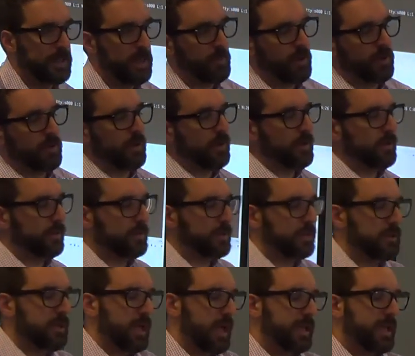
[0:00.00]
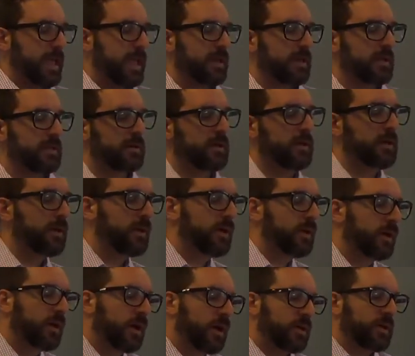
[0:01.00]
demo, uh, little eye candy.
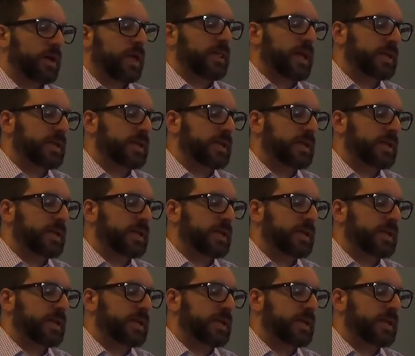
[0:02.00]
Okay,